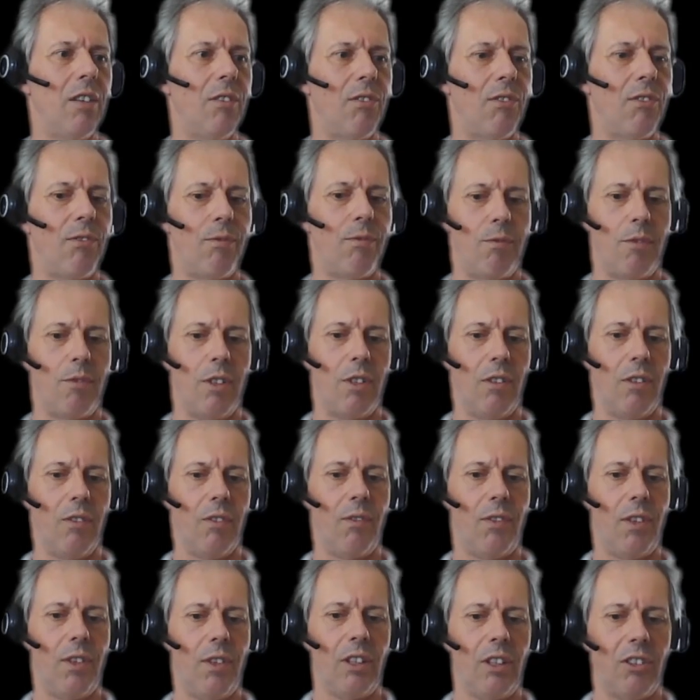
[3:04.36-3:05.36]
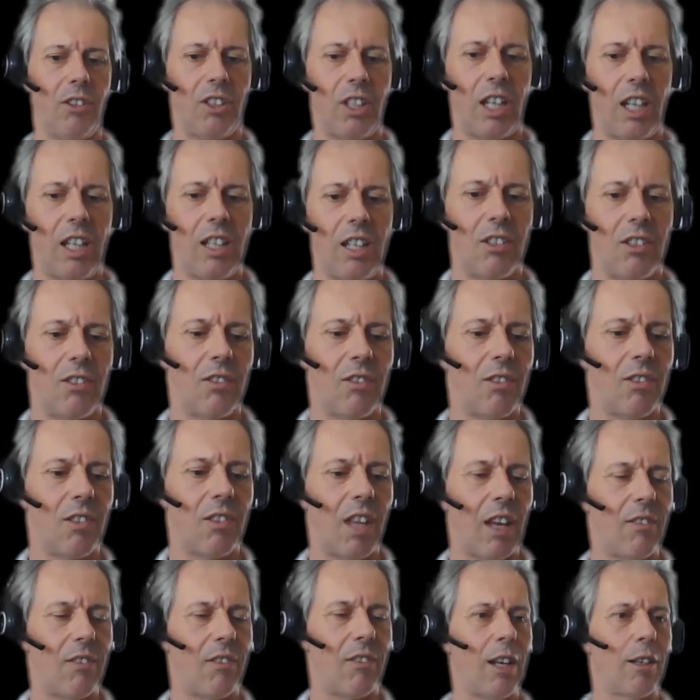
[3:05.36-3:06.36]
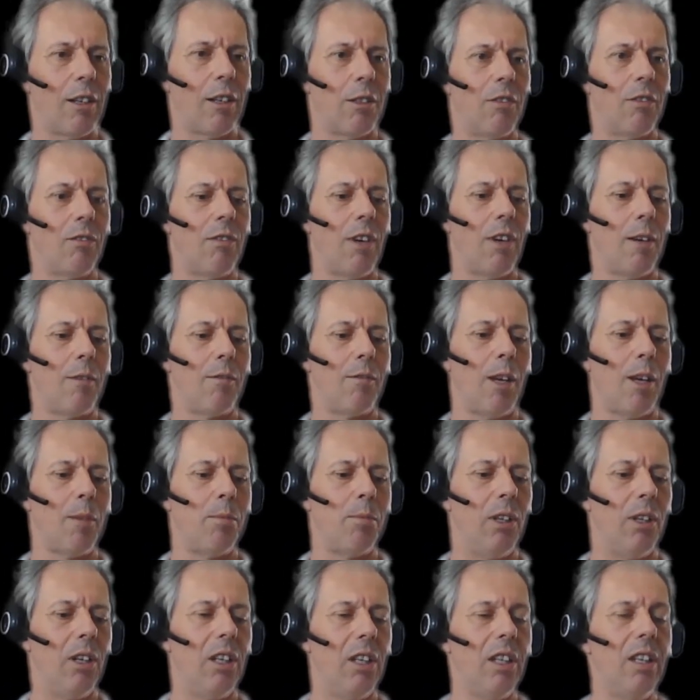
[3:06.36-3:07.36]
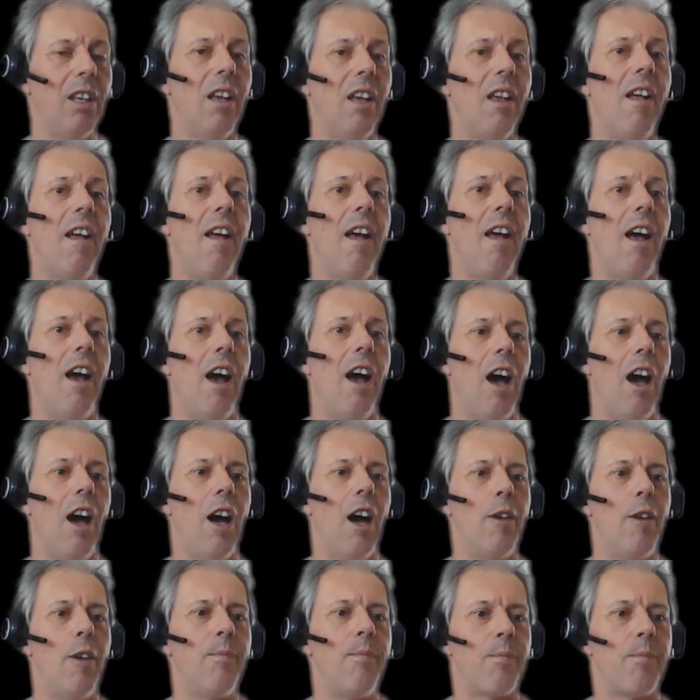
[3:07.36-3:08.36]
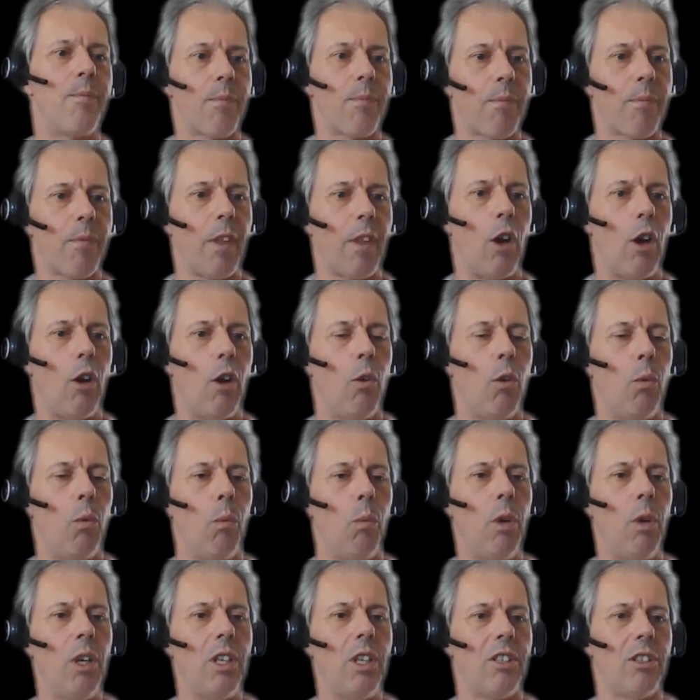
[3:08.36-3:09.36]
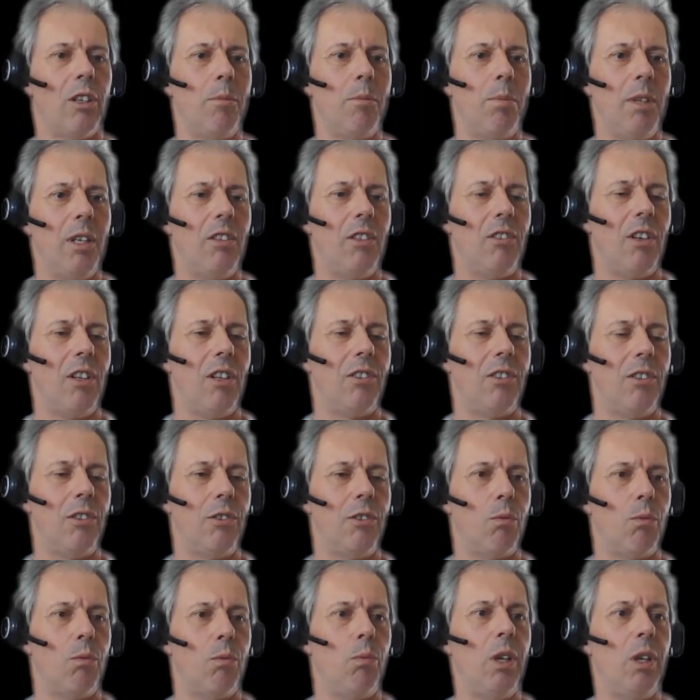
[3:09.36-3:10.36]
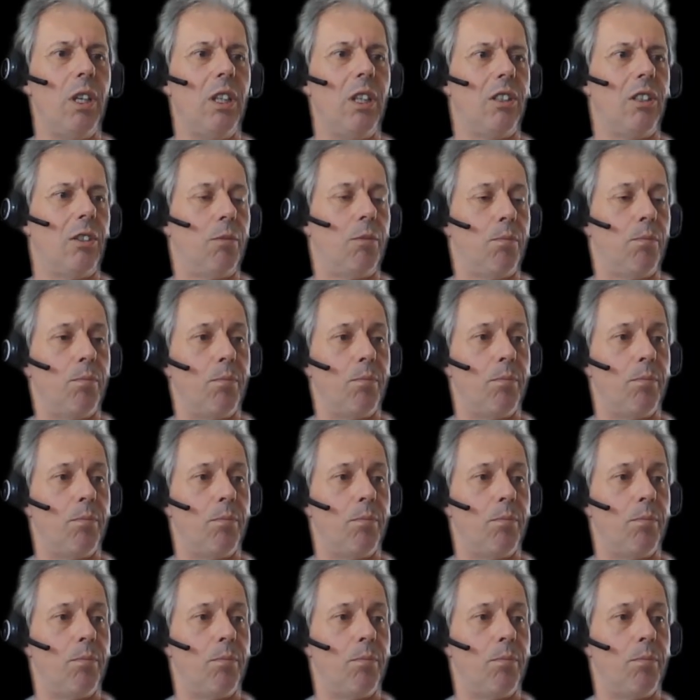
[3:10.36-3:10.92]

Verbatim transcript: if the things change that round, round rapidly, um, which I P addresses, which,